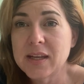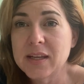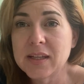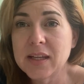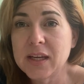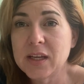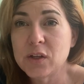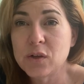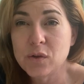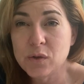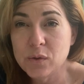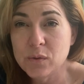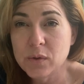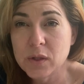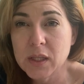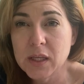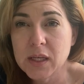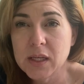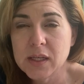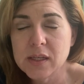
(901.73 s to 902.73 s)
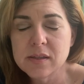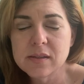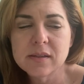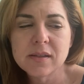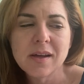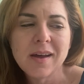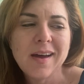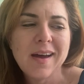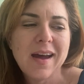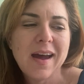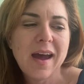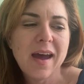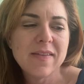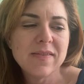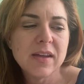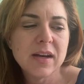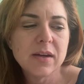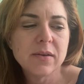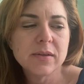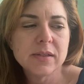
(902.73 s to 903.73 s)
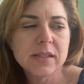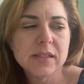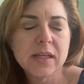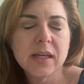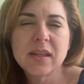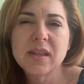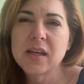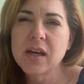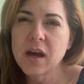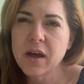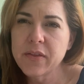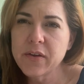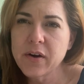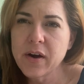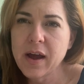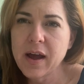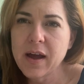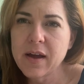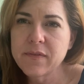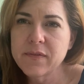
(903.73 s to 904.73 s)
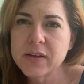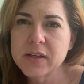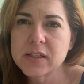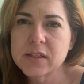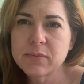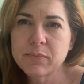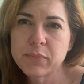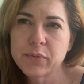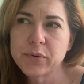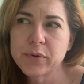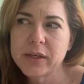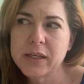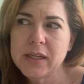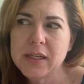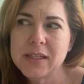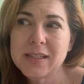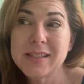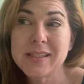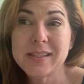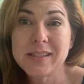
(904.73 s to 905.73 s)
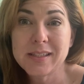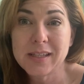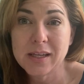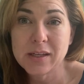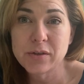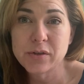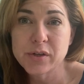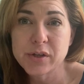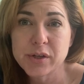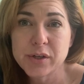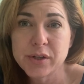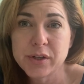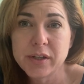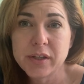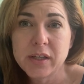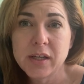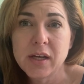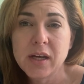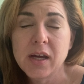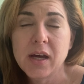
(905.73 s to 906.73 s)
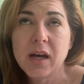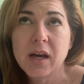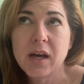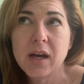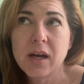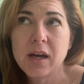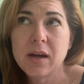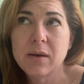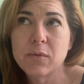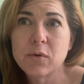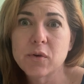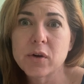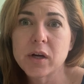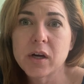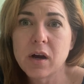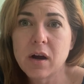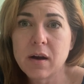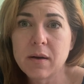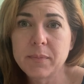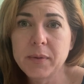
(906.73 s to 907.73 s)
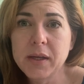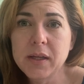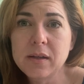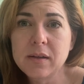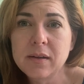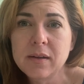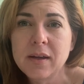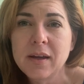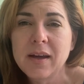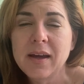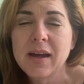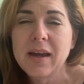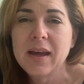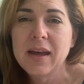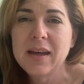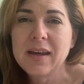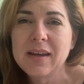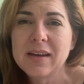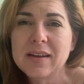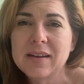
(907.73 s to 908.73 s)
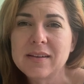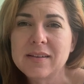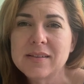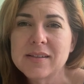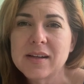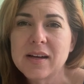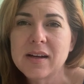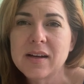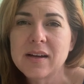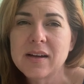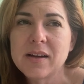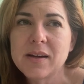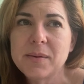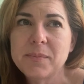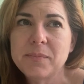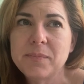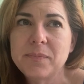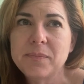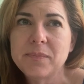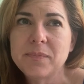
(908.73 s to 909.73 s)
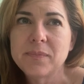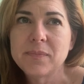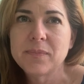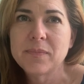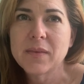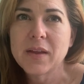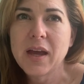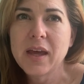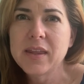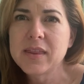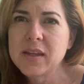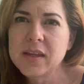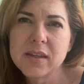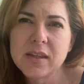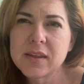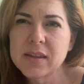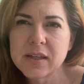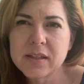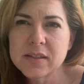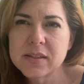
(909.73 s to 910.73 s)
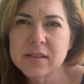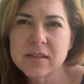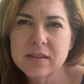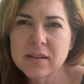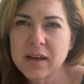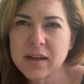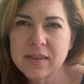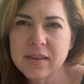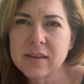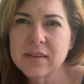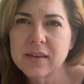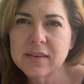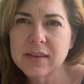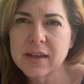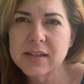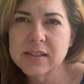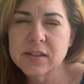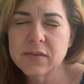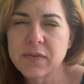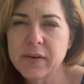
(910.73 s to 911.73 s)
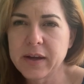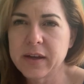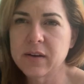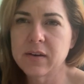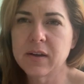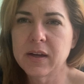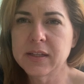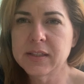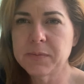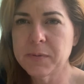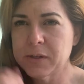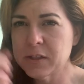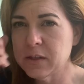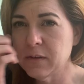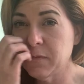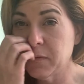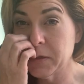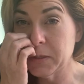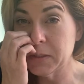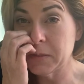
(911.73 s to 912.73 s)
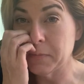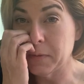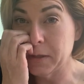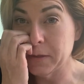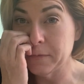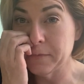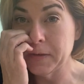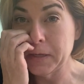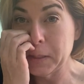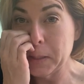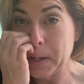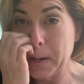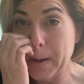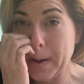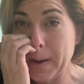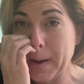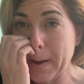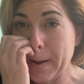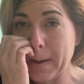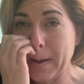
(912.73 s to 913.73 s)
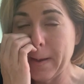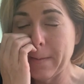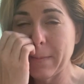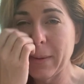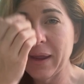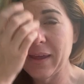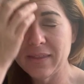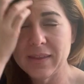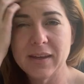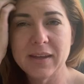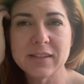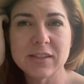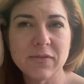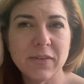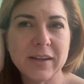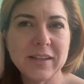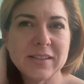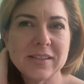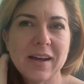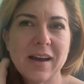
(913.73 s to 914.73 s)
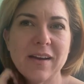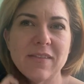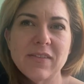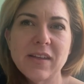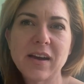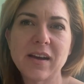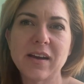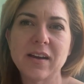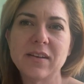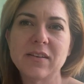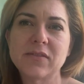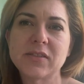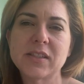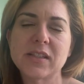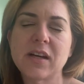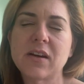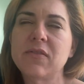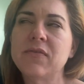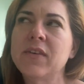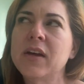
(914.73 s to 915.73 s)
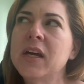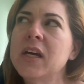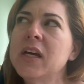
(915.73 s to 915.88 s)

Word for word: and like new things and then I would say the other half is pretty standard um, or common. And um, I think that that's, I think that that's fine, especially for a smaller vendor. Um, I think it's fine to have that kind of stuff.